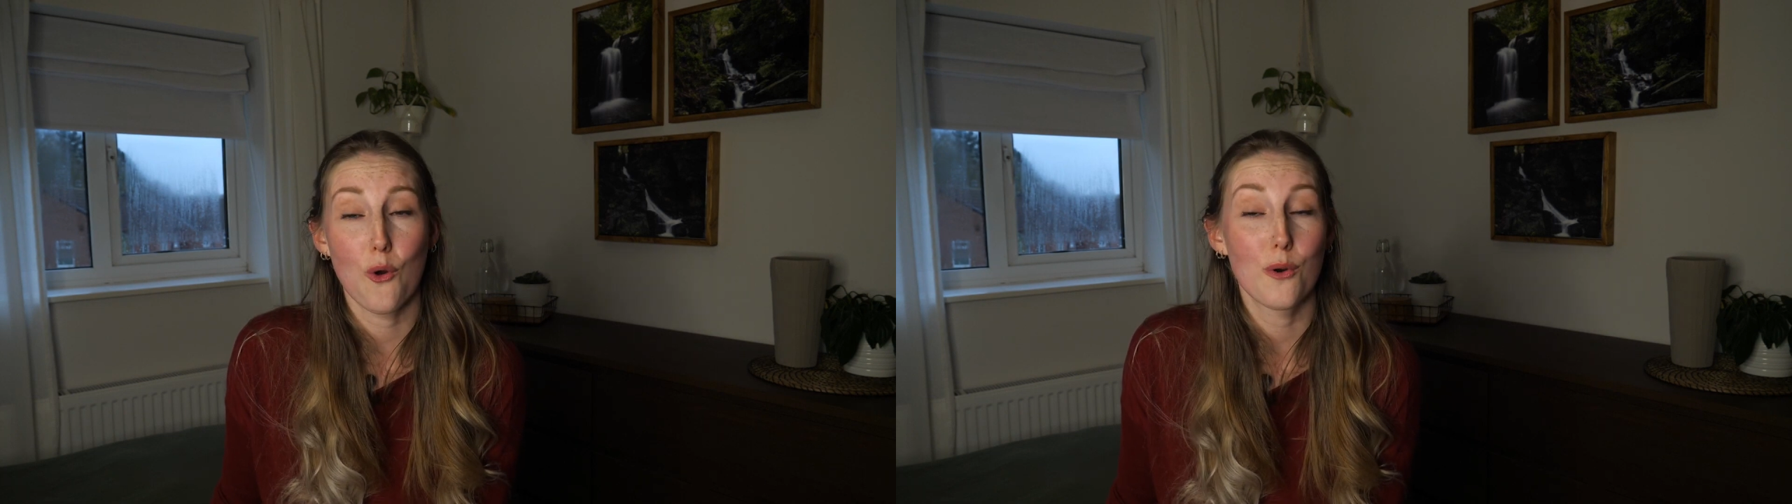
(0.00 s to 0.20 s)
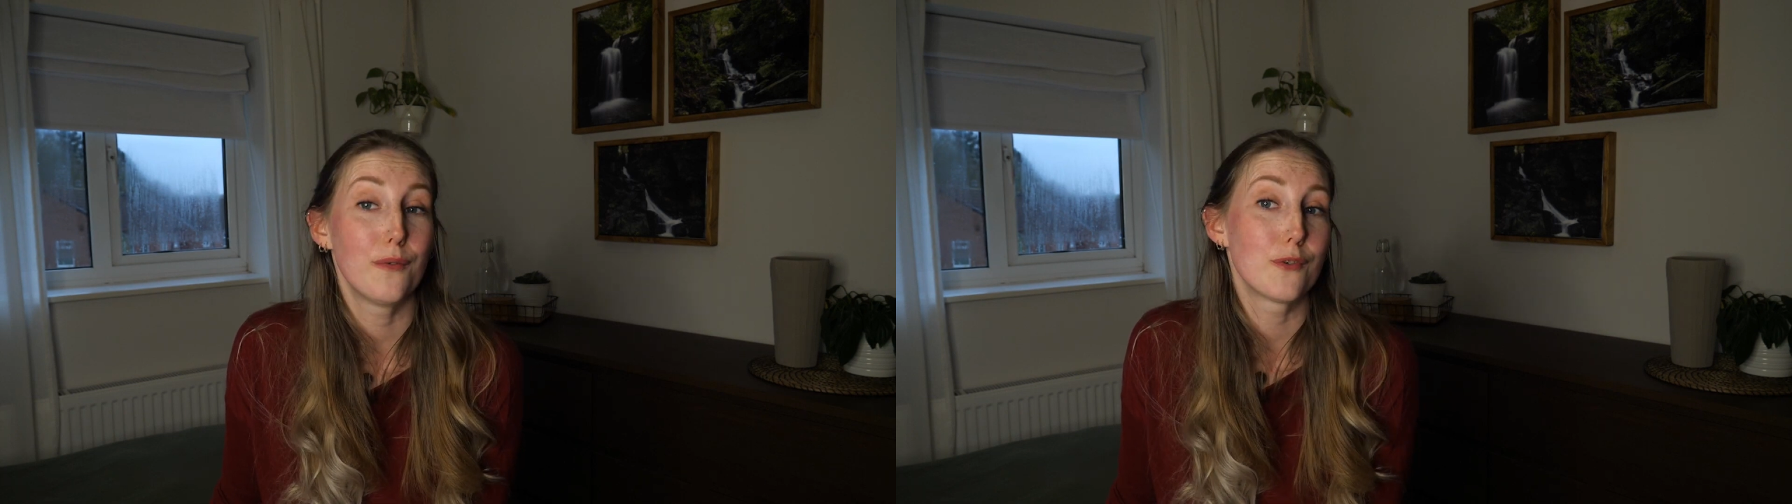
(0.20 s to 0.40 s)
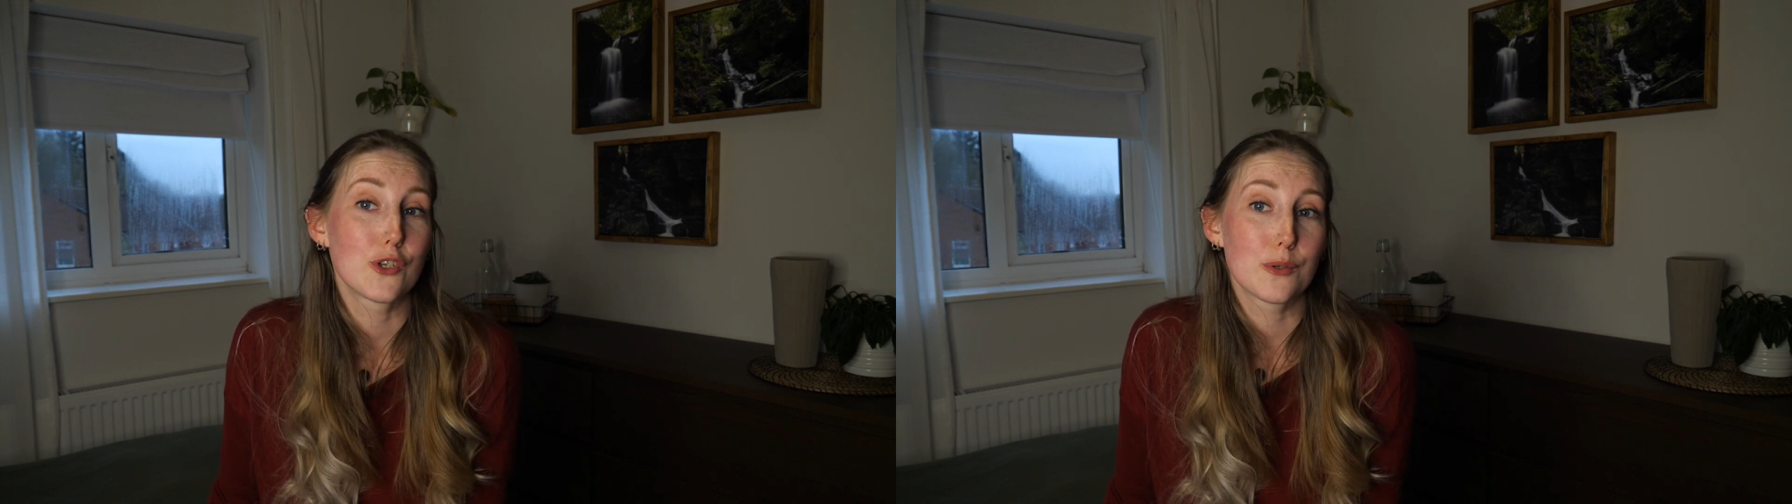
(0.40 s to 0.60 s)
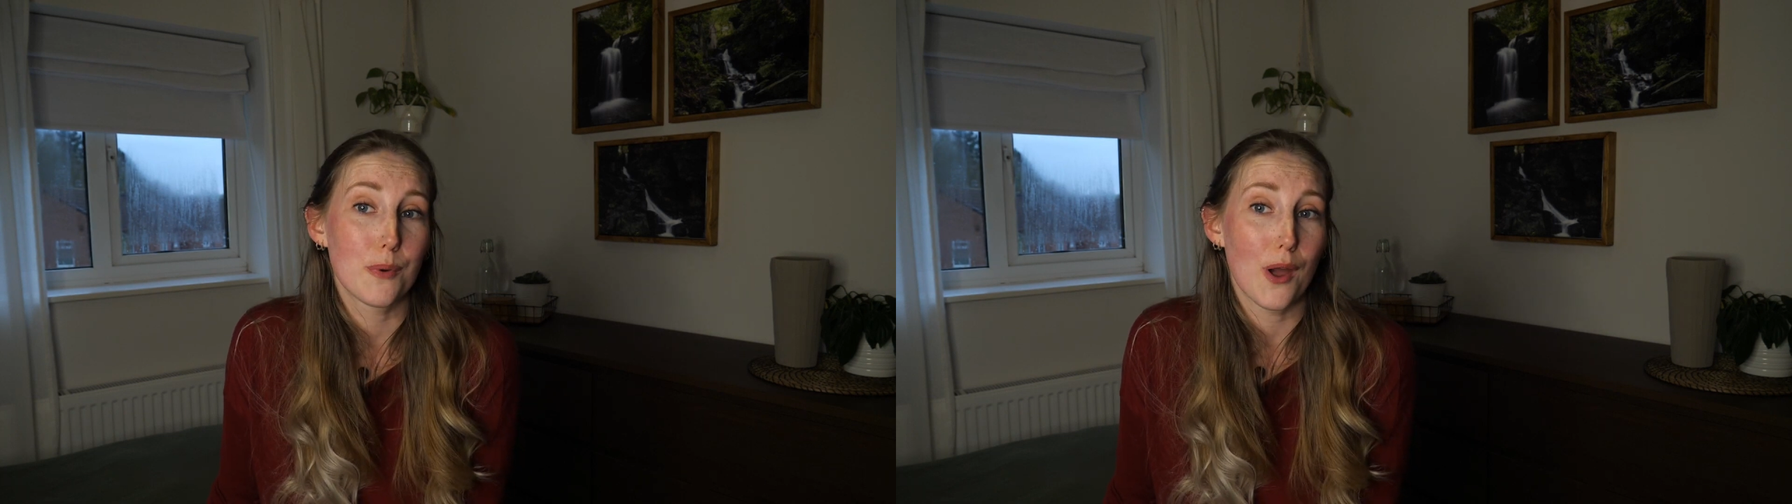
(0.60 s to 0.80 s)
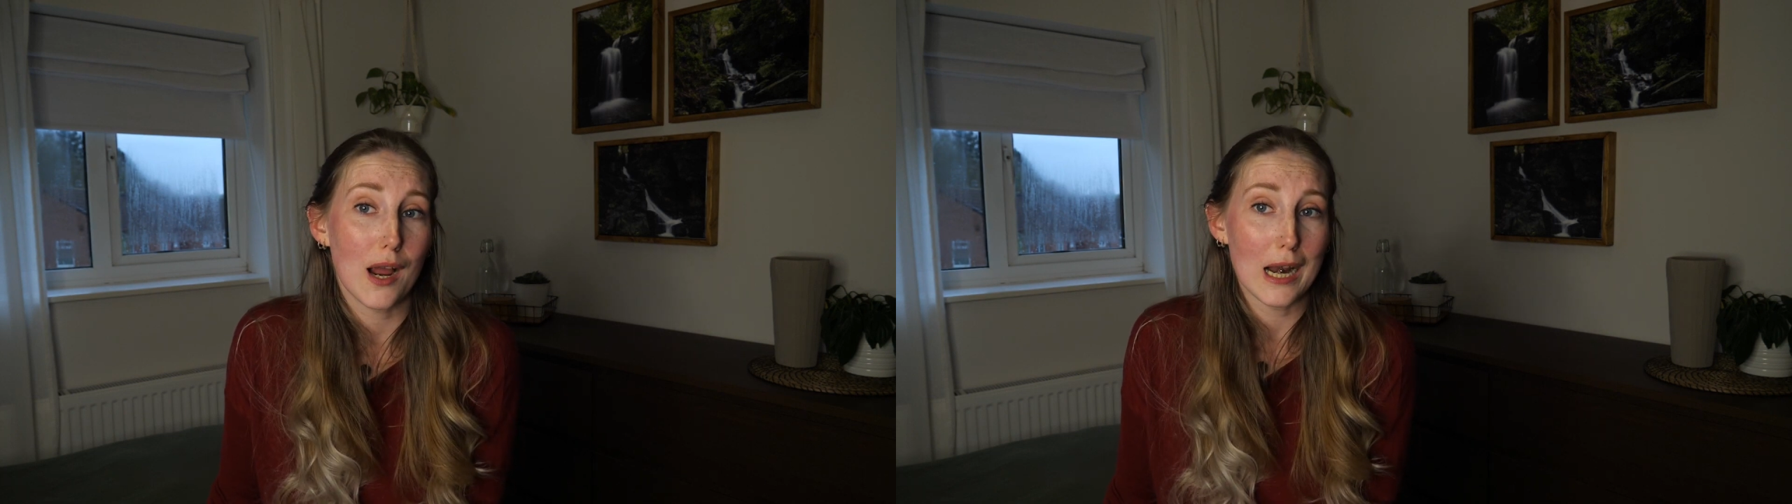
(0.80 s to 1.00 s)
or even just
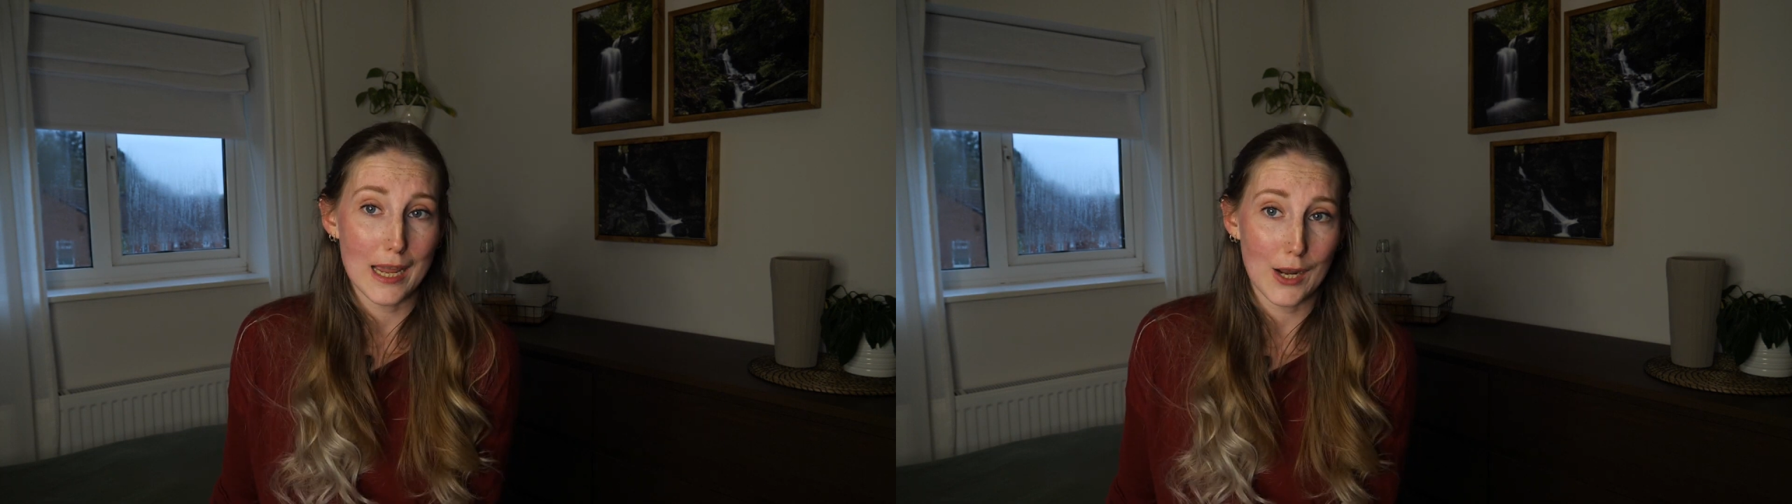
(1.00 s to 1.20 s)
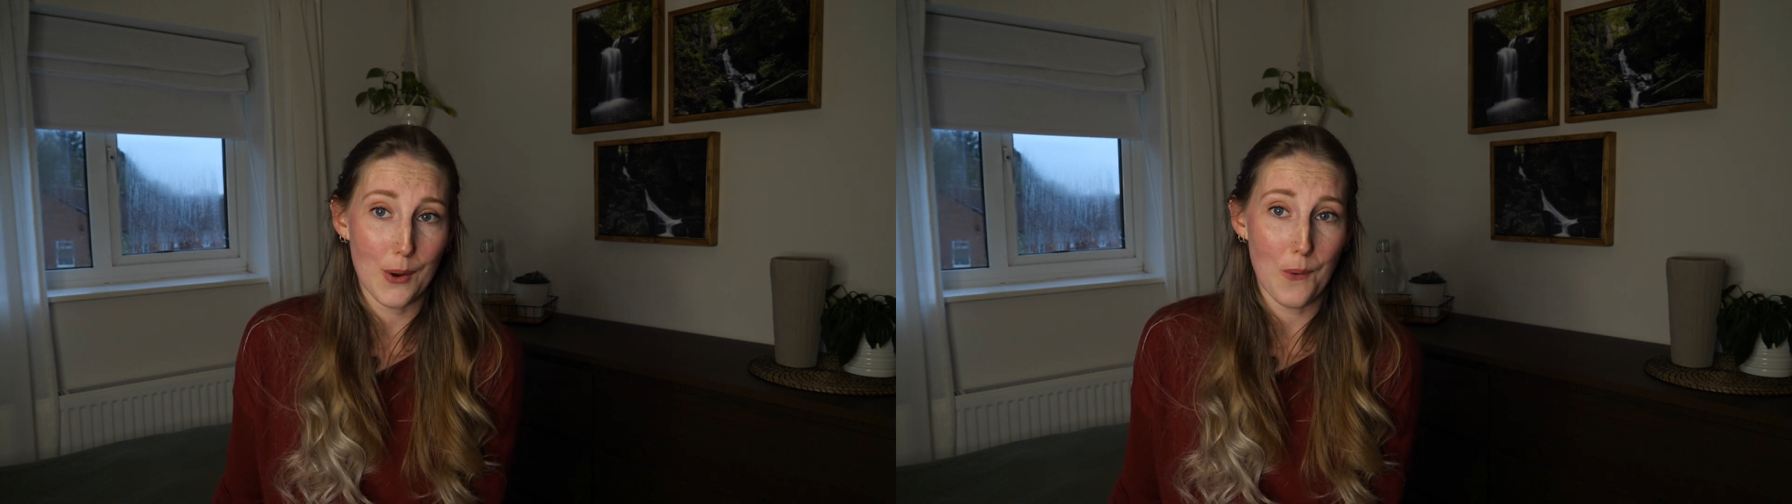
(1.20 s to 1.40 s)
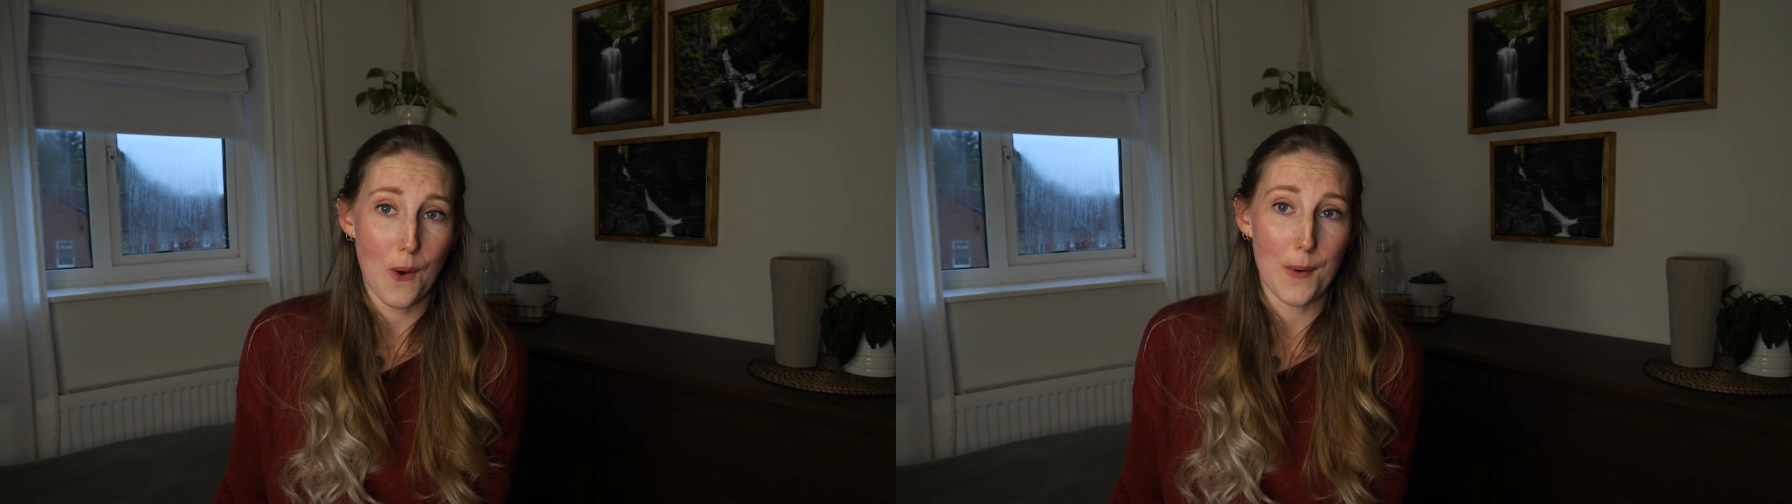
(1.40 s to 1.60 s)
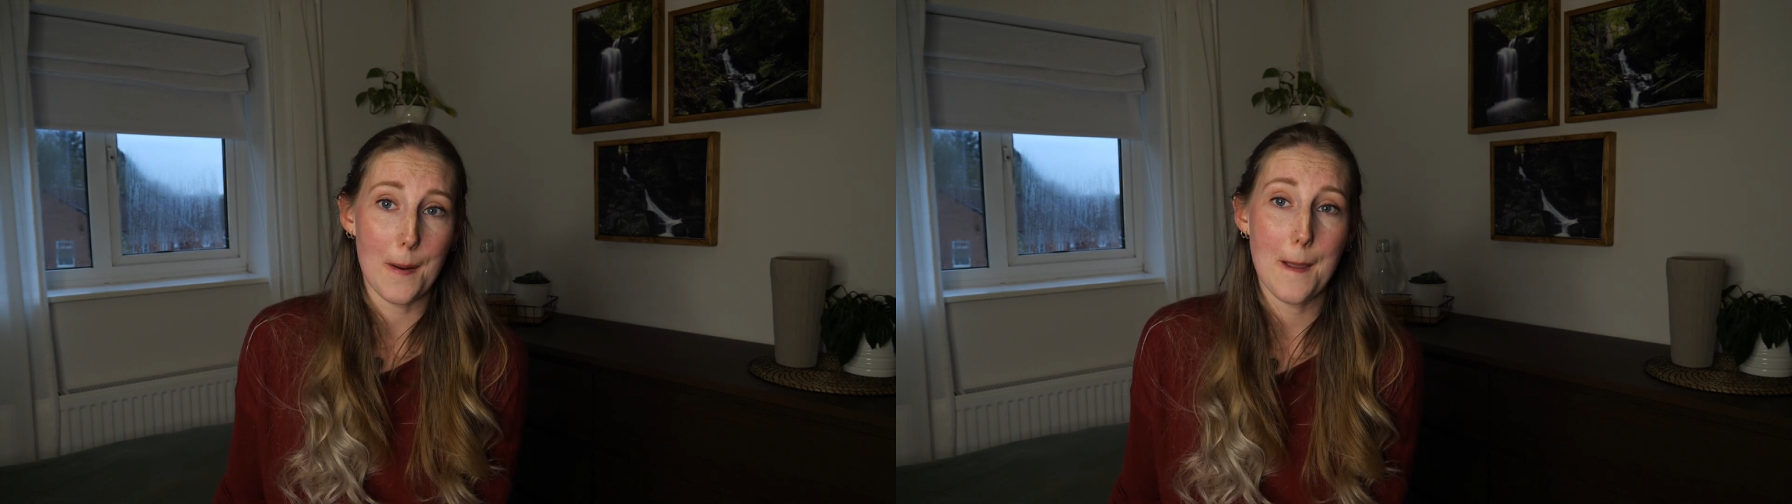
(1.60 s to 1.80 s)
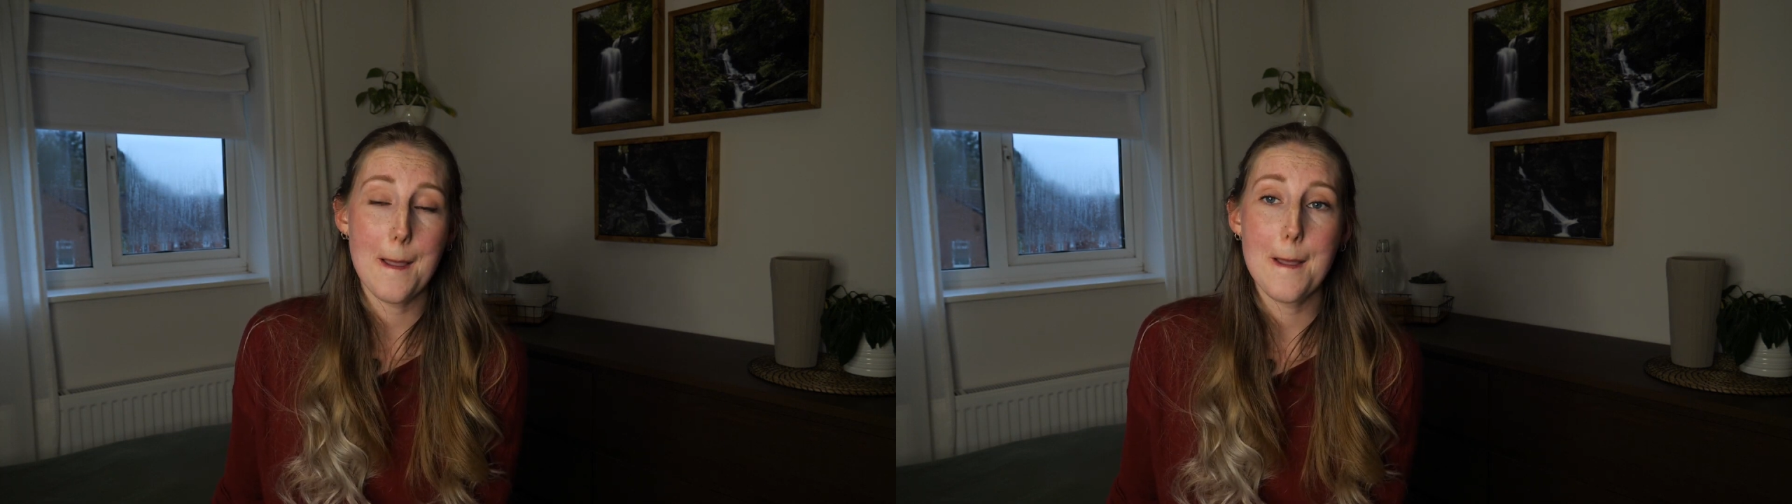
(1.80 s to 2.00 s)
put a clear coat on.